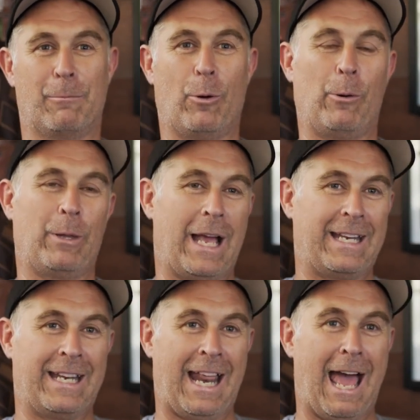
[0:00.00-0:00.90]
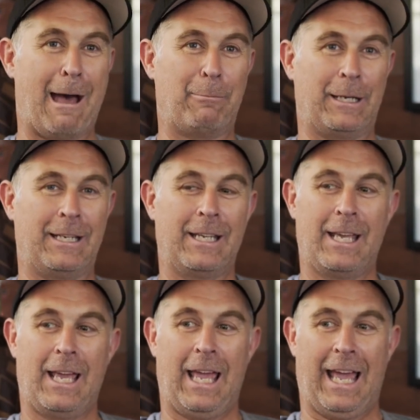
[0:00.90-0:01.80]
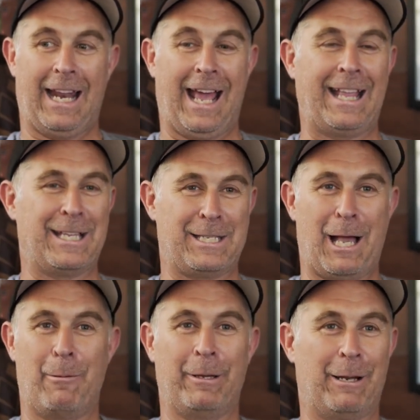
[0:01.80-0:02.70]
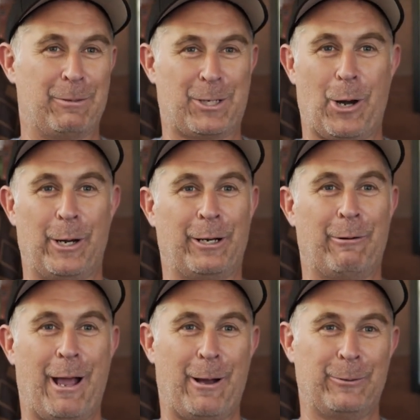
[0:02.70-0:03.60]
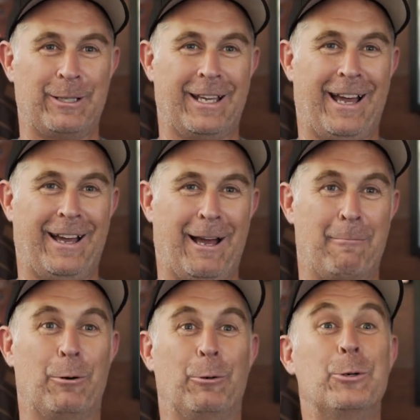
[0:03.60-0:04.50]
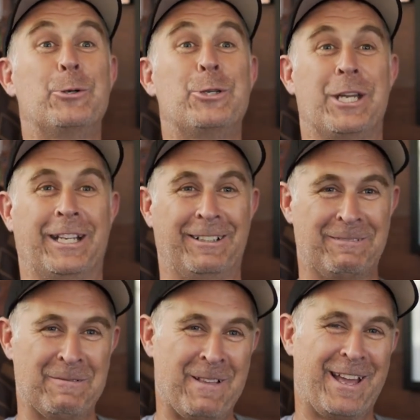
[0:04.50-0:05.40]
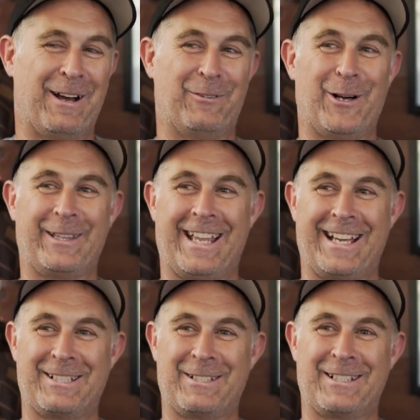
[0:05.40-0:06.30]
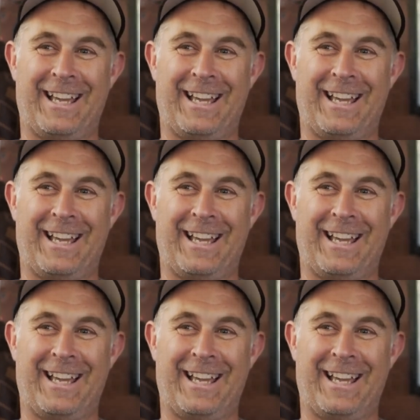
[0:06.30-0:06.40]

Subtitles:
to the point where that didn't happen. And I had this helmet I was carting around, a Marushan of all things,